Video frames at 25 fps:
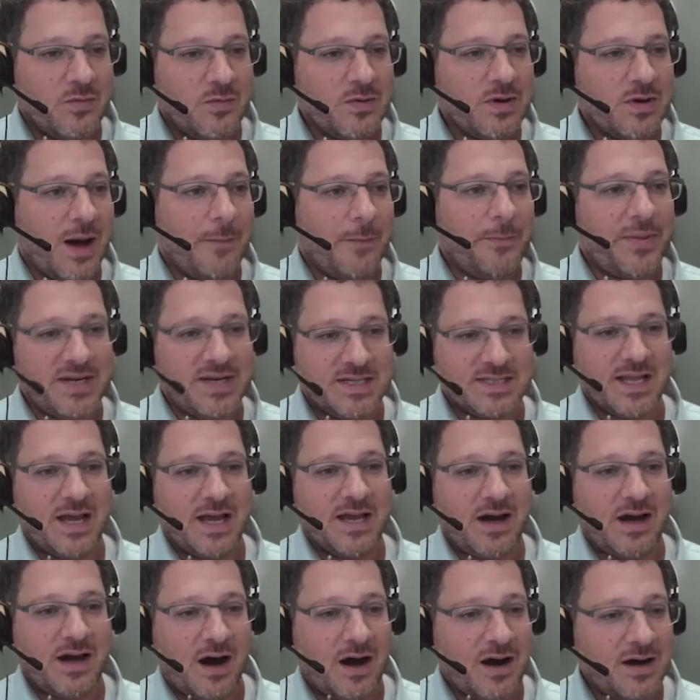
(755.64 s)
companies
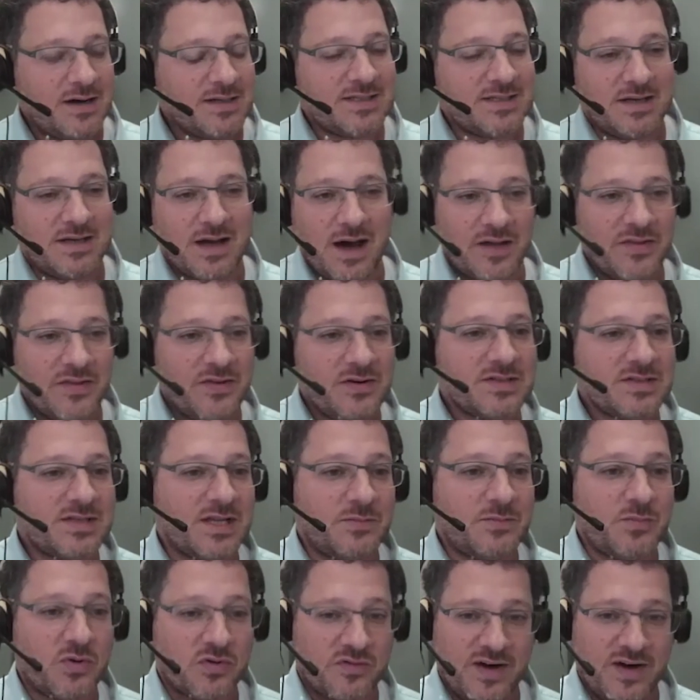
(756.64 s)
like ours and others
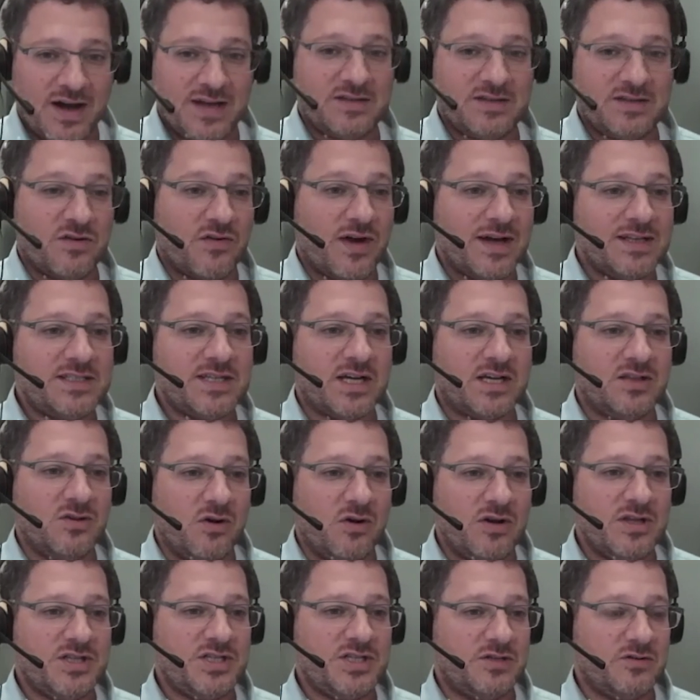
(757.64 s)
that provide the right
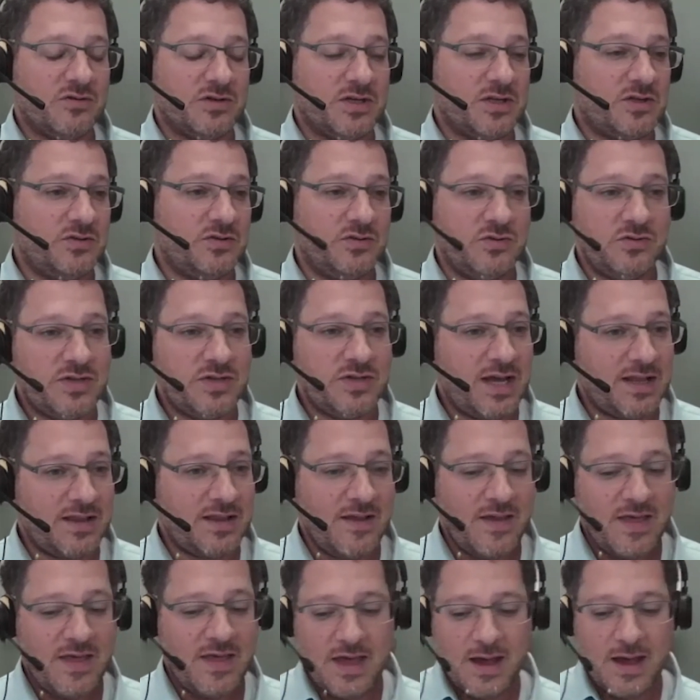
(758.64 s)
technology in order to do
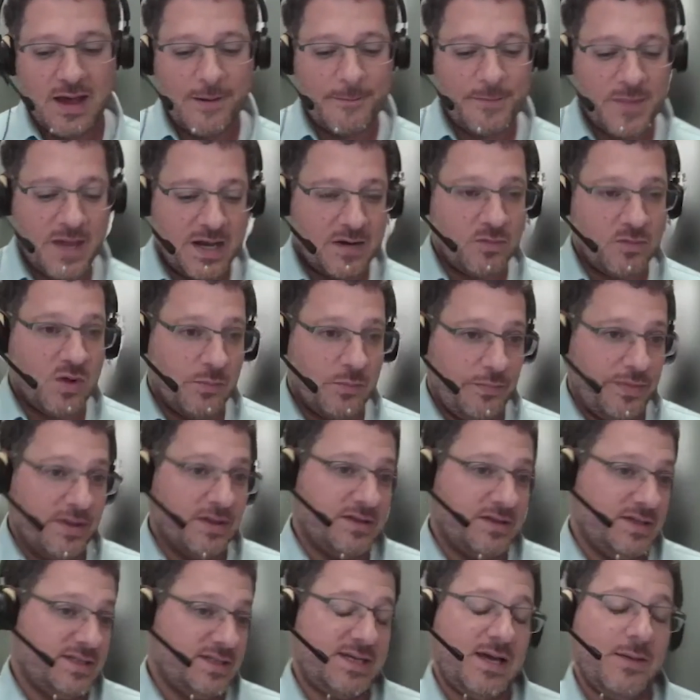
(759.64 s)
that, and will
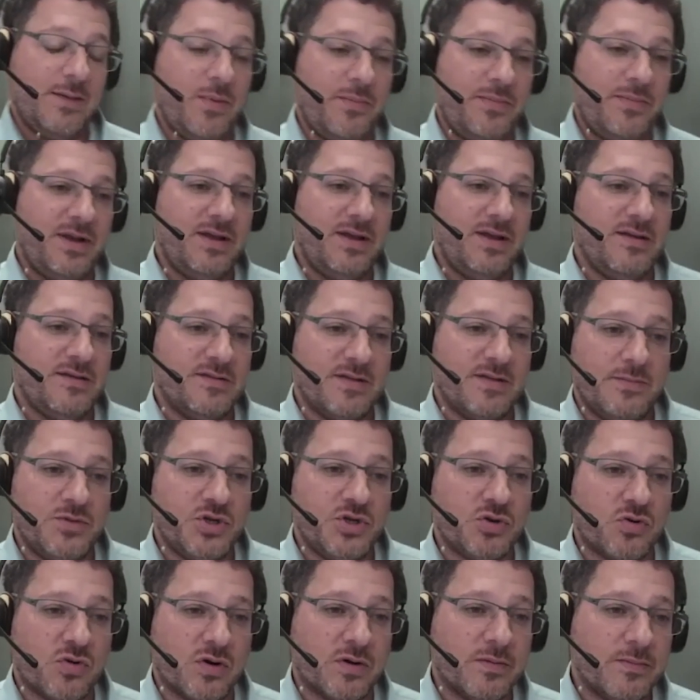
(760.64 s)
build these capabilities, I'm
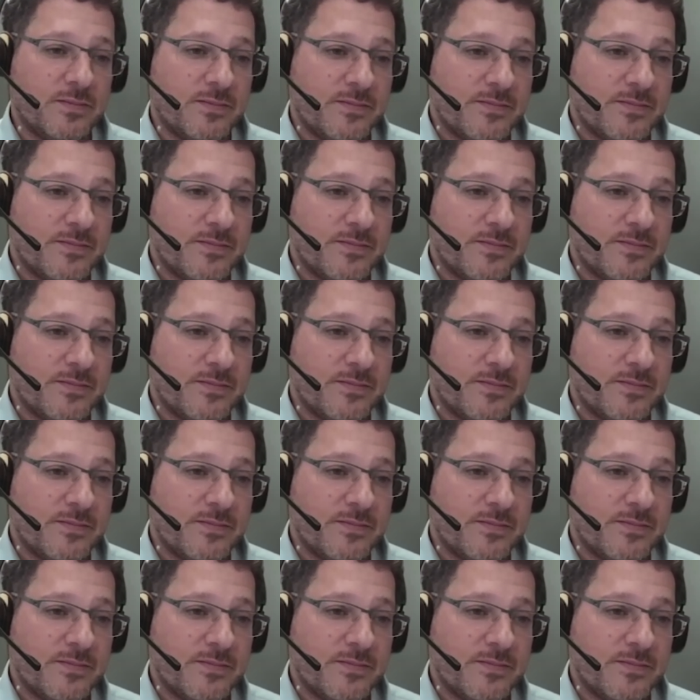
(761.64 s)
sure.